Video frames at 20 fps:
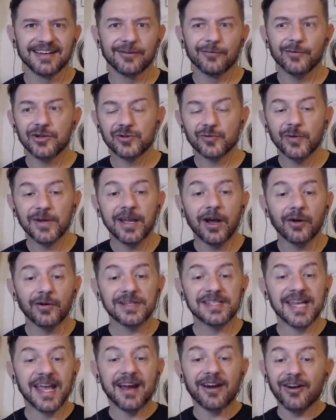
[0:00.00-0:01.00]
which we
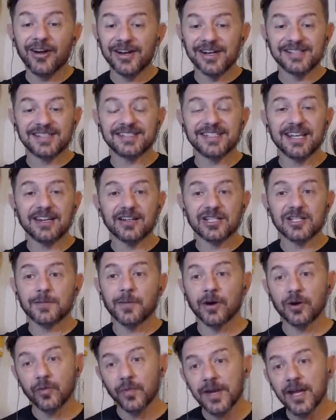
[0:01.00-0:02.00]
always err on at State of
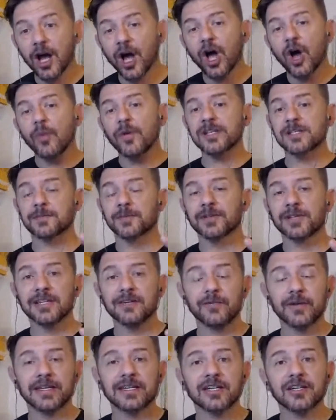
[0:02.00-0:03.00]
Spark, we always
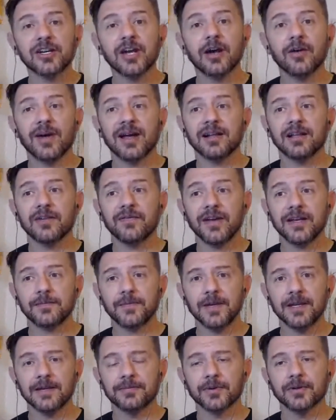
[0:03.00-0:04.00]
believe we can co-elevate
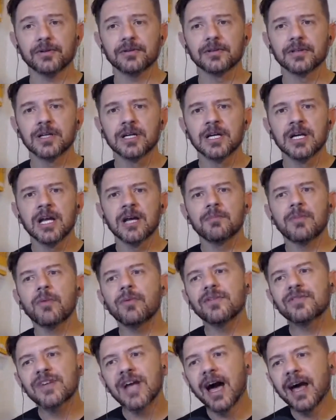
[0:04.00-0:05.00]
people, but
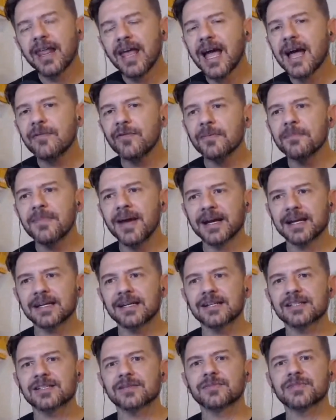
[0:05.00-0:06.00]
we've got to have a
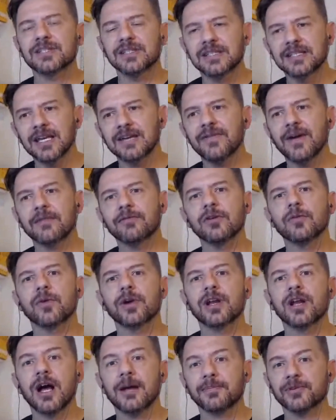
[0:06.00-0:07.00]
mechanism to give
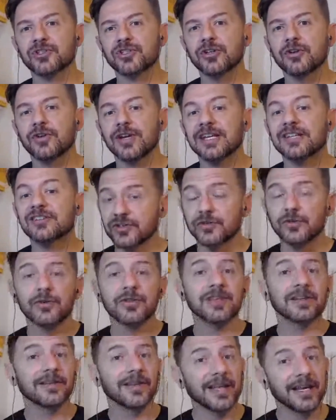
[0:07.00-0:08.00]
everyone an opportunity sooner
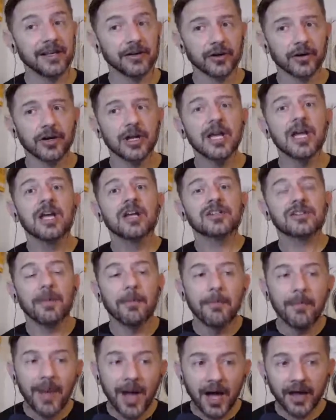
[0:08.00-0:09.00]
than later to
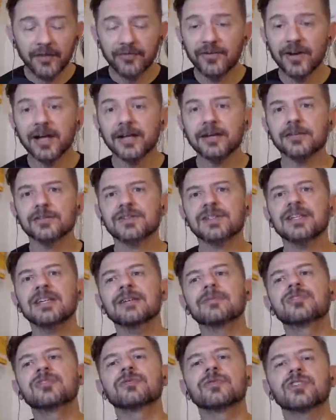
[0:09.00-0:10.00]
modify your
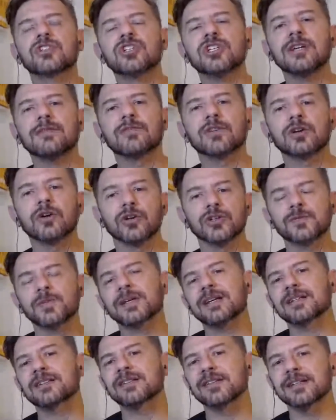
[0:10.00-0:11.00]
team to achieve the goals.
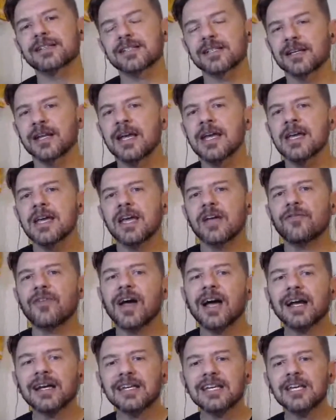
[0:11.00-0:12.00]
Because listen, if
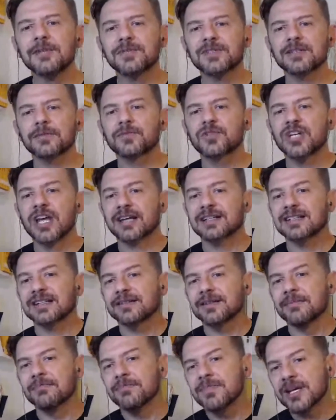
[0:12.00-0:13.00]
I keep
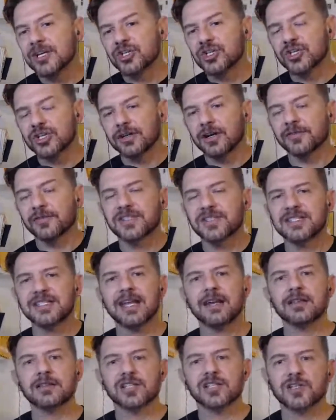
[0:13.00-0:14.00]
subjecting the mission of
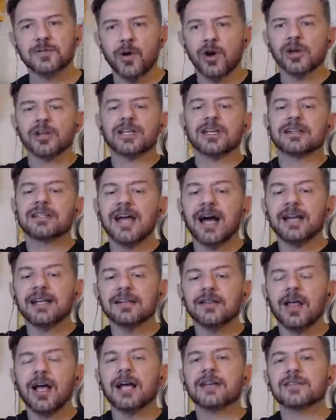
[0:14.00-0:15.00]
State of the Spark,
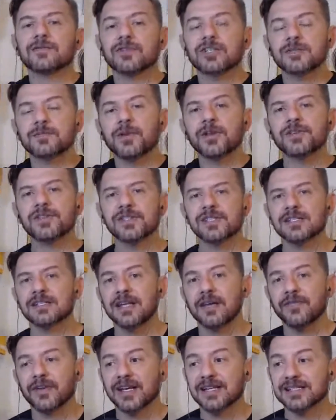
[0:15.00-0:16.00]
igniting lives of explosive
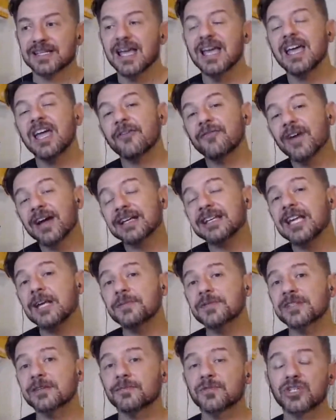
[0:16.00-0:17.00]
significance, if I
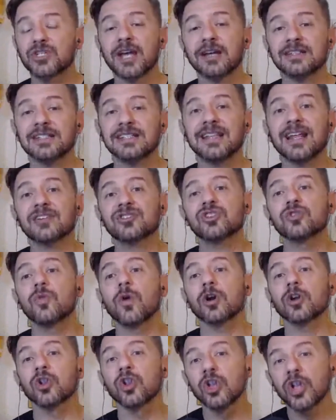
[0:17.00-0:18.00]
keep subjecting that to
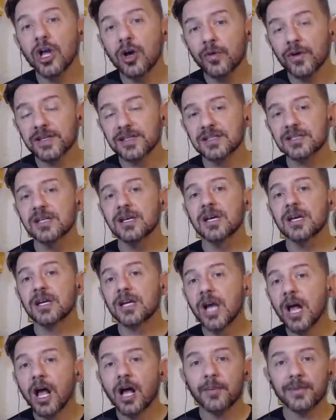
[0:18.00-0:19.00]
our lowest
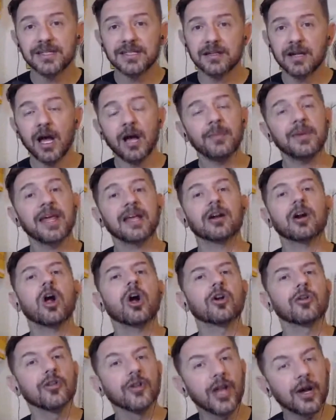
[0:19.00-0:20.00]
common denominator,
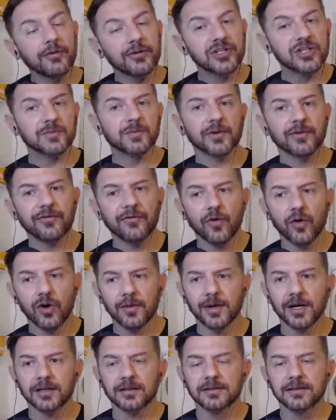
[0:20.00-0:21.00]
our lowest
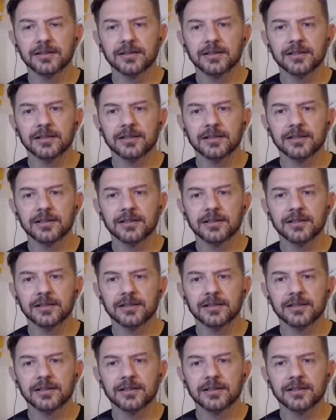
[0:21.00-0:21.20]
performer,